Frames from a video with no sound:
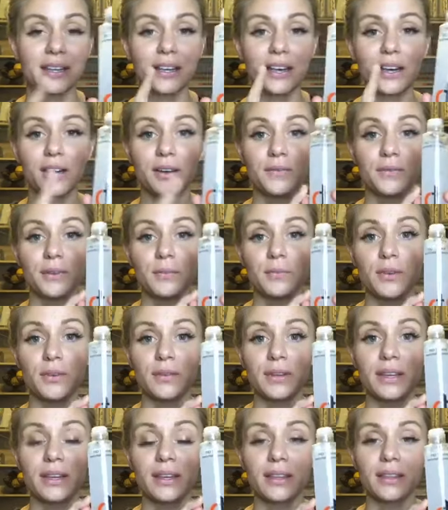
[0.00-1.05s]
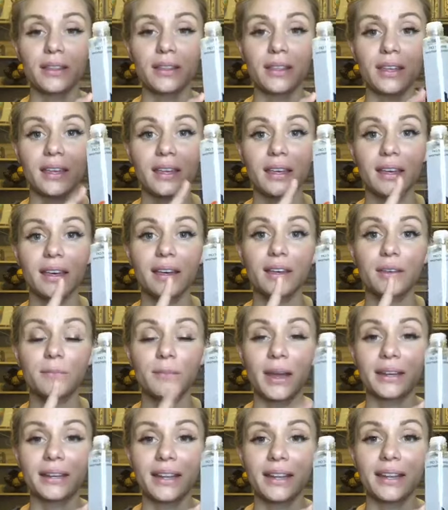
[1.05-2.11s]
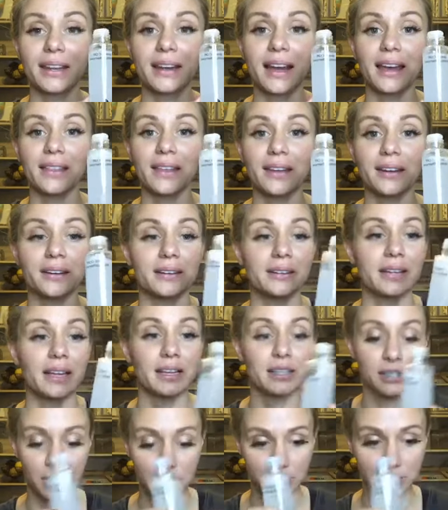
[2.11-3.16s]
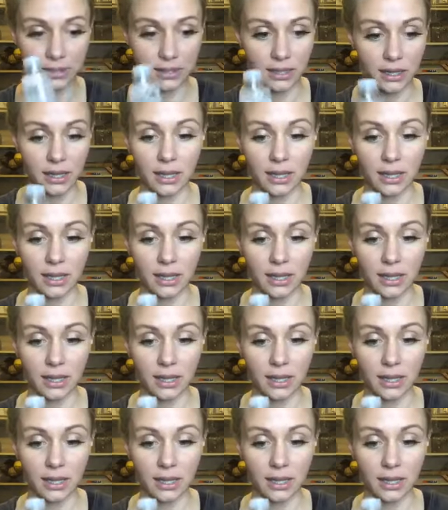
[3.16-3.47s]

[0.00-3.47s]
of removing the magnetic eyeliner and lashes.